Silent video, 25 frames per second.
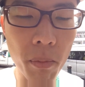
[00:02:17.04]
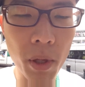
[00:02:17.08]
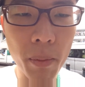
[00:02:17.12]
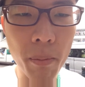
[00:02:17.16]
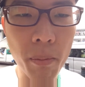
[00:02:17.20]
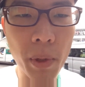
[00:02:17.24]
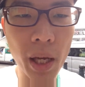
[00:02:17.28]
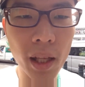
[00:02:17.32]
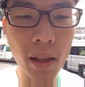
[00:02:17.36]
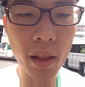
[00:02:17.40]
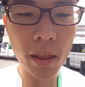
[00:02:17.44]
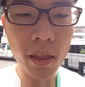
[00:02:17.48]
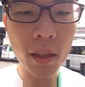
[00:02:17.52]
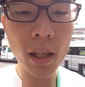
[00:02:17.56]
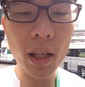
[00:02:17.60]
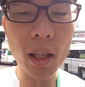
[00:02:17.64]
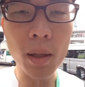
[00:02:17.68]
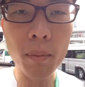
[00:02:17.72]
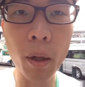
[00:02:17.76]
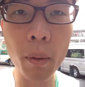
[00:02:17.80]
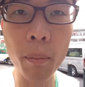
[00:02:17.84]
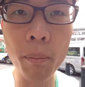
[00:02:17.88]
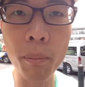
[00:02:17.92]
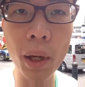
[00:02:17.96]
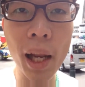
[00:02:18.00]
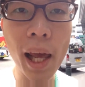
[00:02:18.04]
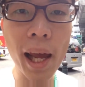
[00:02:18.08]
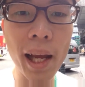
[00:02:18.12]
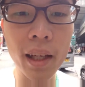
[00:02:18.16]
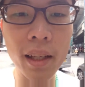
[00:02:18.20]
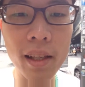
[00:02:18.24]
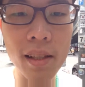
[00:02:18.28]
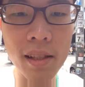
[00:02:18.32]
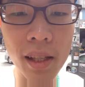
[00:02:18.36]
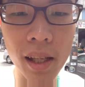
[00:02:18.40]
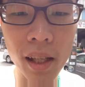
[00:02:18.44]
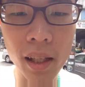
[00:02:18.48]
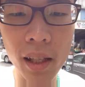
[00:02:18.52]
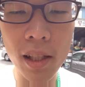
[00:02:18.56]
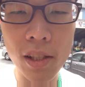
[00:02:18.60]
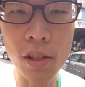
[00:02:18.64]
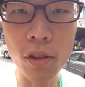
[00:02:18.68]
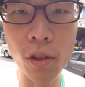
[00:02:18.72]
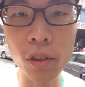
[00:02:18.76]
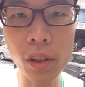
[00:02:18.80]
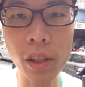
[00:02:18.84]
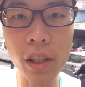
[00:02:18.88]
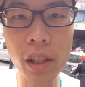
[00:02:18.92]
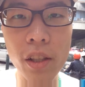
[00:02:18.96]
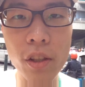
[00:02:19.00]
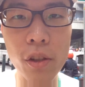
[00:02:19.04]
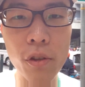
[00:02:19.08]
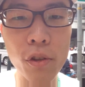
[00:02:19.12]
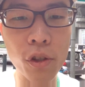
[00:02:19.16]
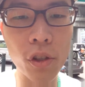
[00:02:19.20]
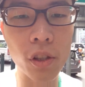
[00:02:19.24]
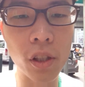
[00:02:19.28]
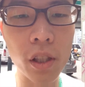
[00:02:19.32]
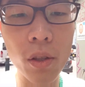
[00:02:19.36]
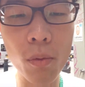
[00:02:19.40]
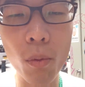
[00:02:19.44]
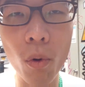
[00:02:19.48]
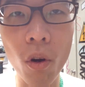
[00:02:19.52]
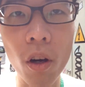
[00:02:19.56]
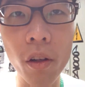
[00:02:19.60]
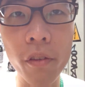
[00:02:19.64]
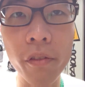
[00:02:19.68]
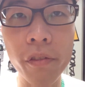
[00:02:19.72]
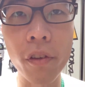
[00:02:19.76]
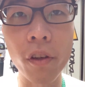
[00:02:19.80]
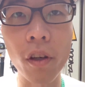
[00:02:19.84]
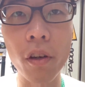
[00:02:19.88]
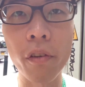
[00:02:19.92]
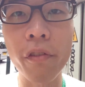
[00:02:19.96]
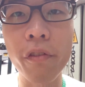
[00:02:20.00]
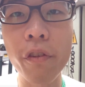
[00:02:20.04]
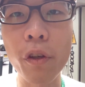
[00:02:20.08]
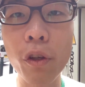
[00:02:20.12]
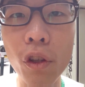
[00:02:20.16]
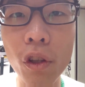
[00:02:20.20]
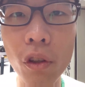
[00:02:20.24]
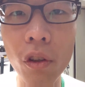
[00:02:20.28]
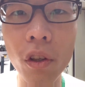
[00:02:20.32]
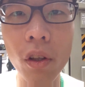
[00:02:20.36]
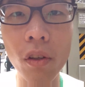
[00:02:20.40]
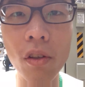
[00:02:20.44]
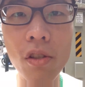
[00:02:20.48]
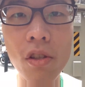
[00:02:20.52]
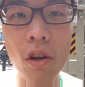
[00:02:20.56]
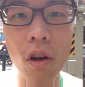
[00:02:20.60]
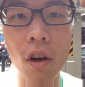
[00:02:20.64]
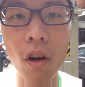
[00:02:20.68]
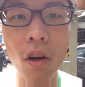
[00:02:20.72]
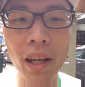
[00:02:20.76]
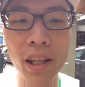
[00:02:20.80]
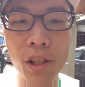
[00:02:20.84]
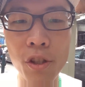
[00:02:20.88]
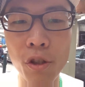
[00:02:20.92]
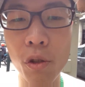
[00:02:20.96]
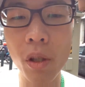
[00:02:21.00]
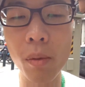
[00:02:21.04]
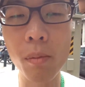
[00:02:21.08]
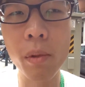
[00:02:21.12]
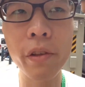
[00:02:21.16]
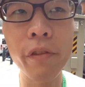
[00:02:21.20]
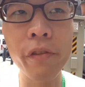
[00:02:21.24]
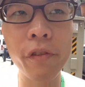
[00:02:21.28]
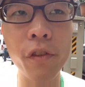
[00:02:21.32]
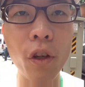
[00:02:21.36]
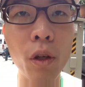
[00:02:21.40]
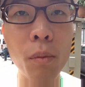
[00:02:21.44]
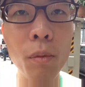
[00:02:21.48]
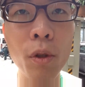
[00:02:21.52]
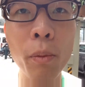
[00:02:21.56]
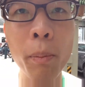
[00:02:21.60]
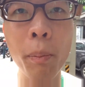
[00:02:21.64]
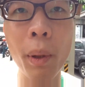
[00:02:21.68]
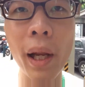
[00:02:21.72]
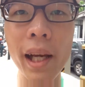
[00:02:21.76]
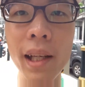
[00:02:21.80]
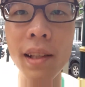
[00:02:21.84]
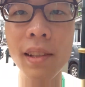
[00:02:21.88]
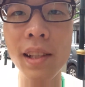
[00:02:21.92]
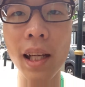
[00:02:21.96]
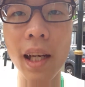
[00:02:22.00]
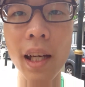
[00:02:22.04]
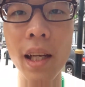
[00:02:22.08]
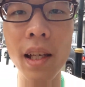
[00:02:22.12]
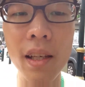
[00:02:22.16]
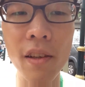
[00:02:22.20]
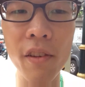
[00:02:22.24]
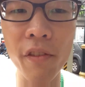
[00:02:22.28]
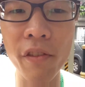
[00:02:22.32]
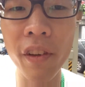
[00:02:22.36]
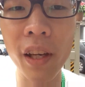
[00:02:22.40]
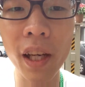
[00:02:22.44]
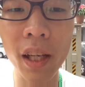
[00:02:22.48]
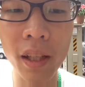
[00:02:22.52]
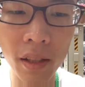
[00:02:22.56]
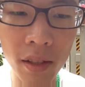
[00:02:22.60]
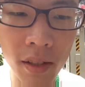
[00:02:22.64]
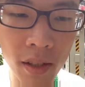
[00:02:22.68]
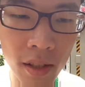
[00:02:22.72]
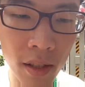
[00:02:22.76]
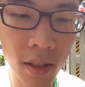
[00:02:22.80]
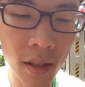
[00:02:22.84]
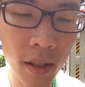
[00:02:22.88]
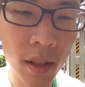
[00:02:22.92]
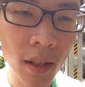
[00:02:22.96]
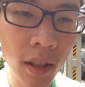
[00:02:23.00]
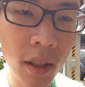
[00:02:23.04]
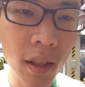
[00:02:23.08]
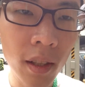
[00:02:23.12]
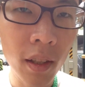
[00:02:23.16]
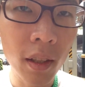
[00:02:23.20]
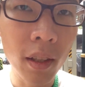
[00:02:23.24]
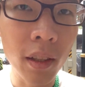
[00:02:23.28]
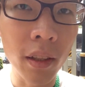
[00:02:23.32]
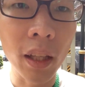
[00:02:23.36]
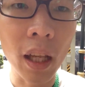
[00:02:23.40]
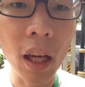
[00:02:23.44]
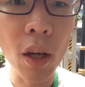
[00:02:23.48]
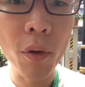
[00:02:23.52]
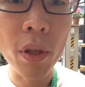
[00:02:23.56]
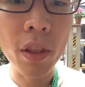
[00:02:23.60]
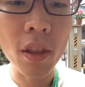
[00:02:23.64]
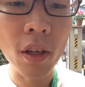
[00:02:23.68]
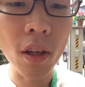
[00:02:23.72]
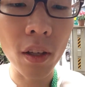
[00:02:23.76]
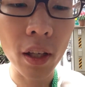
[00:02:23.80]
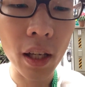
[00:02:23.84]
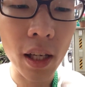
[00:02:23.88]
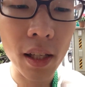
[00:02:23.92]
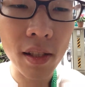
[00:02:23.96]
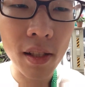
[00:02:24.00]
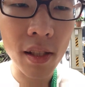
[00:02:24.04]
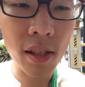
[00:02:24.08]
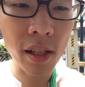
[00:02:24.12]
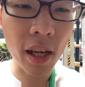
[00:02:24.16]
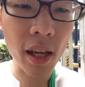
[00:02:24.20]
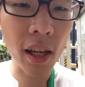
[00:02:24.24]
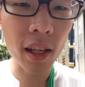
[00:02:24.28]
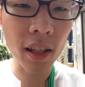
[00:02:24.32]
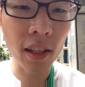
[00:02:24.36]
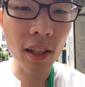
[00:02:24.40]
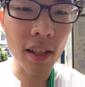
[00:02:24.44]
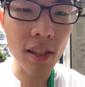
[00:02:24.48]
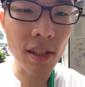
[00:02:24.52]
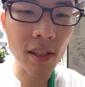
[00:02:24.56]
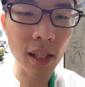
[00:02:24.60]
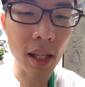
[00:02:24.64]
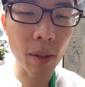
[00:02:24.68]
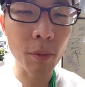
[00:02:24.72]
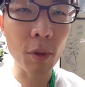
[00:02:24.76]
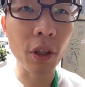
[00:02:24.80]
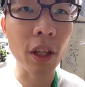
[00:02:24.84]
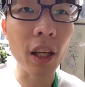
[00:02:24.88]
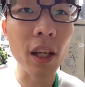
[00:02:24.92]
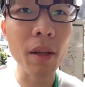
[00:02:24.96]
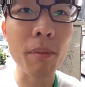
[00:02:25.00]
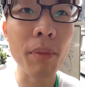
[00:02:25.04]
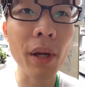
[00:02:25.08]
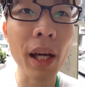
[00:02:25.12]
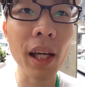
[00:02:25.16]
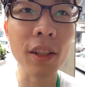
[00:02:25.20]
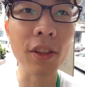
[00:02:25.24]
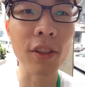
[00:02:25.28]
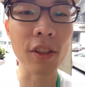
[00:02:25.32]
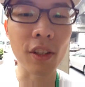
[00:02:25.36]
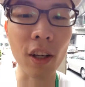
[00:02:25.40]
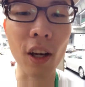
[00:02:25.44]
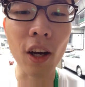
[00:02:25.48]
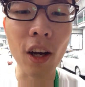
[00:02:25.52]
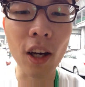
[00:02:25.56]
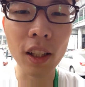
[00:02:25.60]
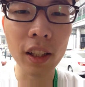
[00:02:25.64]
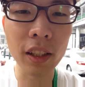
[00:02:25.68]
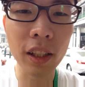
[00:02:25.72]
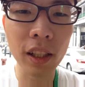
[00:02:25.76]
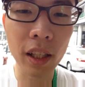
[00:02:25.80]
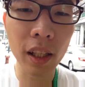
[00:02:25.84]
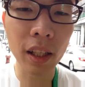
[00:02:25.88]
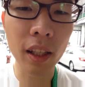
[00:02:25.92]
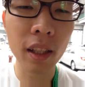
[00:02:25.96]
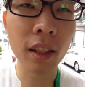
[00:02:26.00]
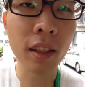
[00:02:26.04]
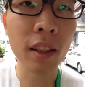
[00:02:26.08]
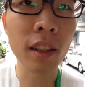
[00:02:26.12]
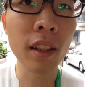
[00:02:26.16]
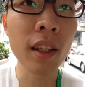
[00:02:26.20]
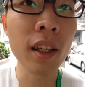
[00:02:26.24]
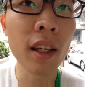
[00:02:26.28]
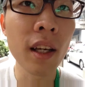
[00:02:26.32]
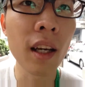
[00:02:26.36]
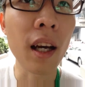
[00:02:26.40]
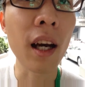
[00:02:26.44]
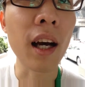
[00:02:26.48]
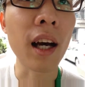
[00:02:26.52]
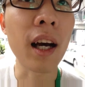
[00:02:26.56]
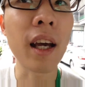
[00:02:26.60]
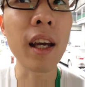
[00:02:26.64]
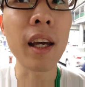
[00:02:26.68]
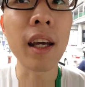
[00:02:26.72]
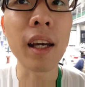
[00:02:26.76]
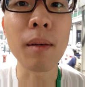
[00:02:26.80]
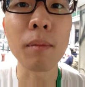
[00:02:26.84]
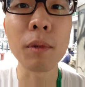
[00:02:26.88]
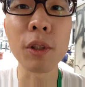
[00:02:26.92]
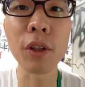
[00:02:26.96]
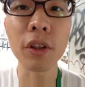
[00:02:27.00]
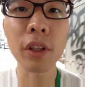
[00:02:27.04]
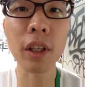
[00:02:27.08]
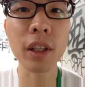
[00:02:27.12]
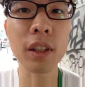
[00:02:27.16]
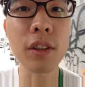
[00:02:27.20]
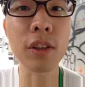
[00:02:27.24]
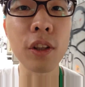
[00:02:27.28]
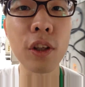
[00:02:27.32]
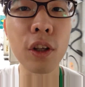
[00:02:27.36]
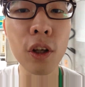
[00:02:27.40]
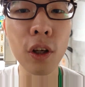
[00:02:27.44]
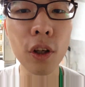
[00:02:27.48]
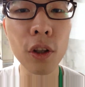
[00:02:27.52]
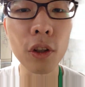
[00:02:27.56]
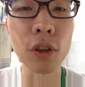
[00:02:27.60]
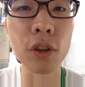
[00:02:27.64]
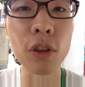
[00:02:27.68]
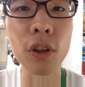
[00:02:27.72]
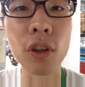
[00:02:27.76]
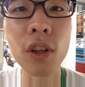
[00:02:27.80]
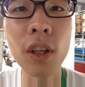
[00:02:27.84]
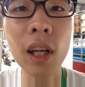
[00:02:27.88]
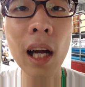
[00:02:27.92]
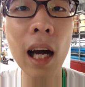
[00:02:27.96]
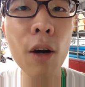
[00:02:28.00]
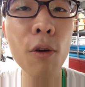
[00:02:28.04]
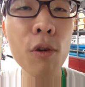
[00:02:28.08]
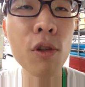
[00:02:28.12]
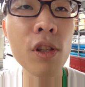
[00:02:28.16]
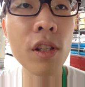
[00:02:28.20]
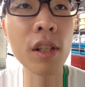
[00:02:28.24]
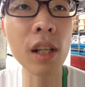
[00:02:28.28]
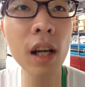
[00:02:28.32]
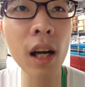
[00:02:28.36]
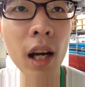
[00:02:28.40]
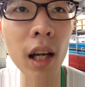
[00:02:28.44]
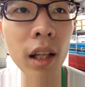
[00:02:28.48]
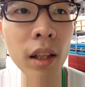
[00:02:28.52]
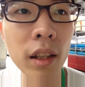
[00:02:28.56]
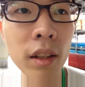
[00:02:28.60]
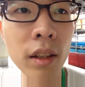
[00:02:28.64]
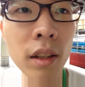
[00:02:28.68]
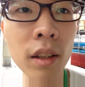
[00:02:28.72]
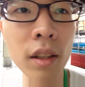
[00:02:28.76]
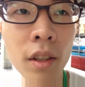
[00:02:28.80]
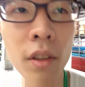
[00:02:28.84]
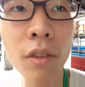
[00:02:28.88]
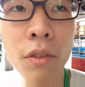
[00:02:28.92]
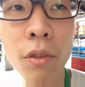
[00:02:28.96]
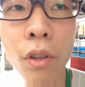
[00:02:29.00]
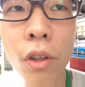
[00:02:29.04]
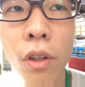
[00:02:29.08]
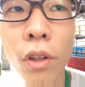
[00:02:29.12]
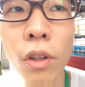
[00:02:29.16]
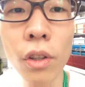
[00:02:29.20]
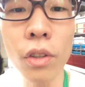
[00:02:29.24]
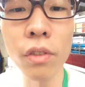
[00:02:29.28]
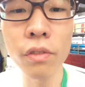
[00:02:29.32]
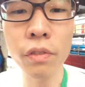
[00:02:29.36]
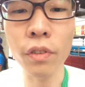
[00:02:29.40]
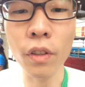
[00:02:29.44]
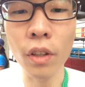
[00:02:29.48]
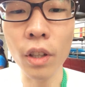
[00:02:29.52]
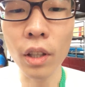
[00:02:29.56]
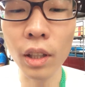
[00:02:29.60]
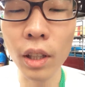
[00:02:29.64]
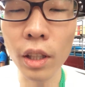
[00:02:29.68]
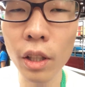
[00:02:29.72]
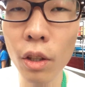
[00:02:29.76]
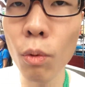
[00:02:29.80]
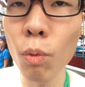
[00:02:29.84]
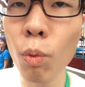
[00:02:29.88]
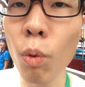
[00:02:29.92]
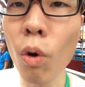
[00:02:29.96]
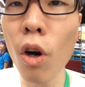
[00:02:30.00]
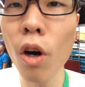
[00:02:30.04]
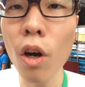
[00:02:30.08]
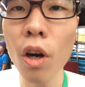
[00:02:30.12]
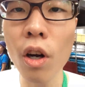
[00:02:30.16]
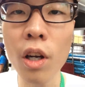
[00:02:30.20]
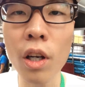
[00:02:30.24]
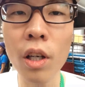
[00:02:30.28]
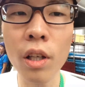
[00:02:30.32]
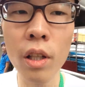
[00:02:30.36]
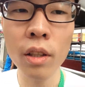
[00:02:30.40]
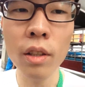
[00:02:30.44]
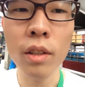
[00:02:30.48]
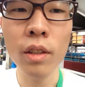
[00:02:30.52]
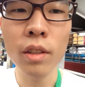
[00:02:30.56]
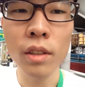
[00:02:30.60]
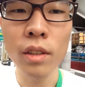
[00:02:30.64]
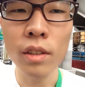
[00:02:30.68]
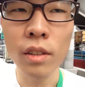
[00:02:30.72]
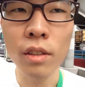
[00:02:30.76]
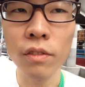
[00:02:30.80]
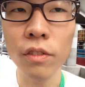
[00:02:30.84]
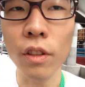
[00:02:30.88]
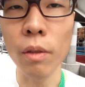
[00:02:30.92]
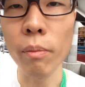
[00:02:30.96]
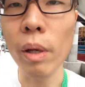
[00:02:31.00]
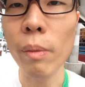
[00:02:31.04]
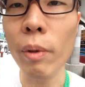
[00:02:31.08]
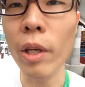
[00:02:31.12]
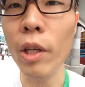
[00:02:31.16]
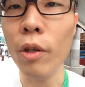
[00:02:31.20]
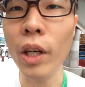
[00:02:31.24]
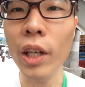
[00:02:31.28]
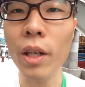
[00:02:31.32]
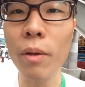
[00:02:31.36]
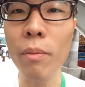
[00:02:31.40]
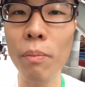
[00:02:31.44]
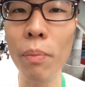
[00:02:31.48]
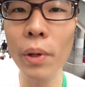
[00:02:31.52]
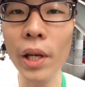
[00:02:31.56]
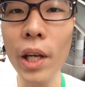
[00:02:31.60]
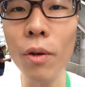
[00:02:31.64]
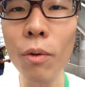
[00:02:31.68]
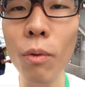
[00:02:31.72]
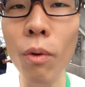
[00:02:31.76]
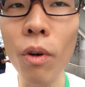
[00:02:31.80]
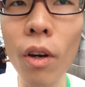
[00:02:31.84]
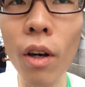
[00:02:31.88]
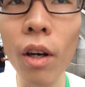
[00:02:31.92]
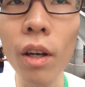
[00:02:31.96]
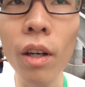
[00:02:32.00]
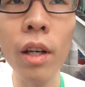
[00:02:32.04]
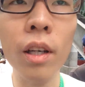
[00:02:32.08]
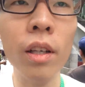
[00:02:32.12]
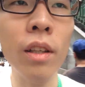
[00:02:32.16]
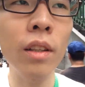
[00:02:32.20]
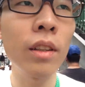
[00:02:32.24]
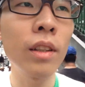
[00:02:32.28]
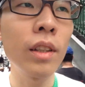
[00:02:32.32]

the main thing about black is that it's only usually worn for funerals or extremely formal black tie events. Now with all that said, it's time to get back to the holiday. I am looking to go to Khao San Road for a little walk for maybe quite a big walk